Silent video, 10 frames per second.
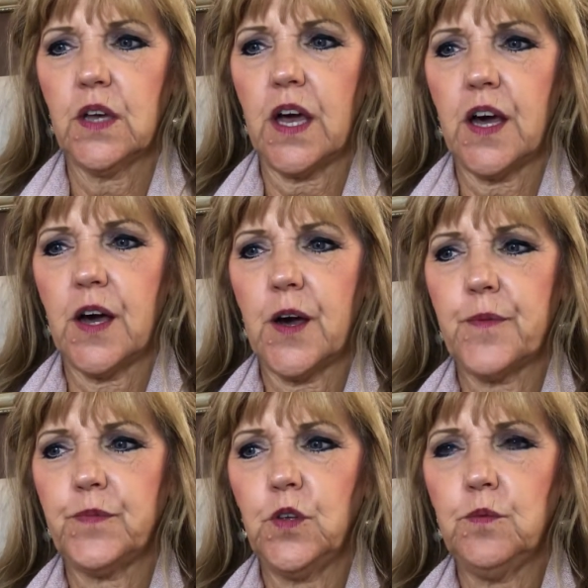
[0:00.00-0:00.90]

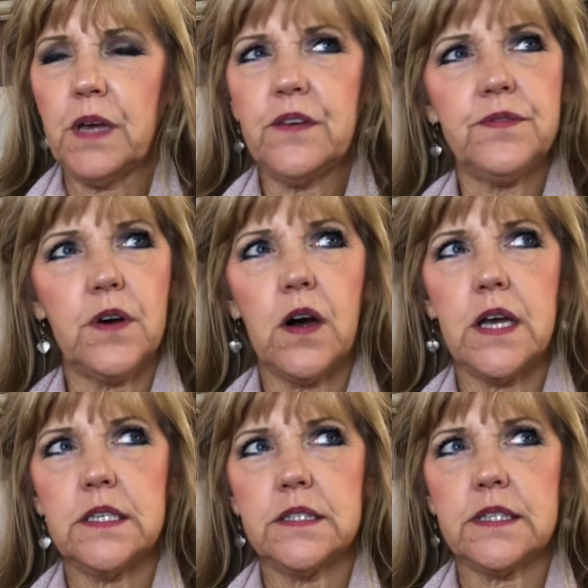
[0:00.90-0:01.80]
You may
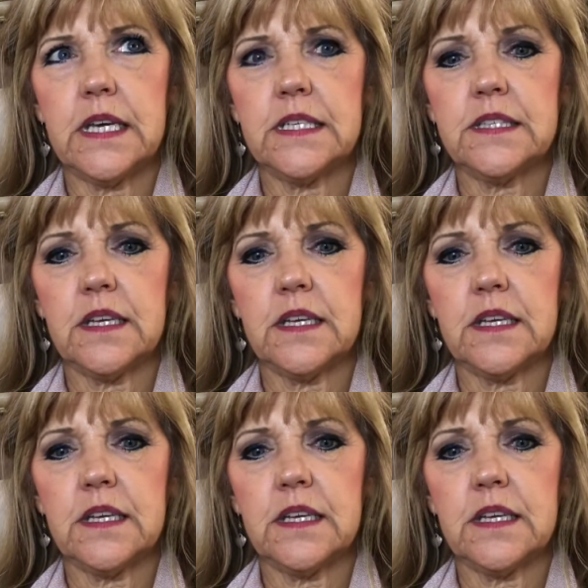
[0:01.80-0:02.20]
find that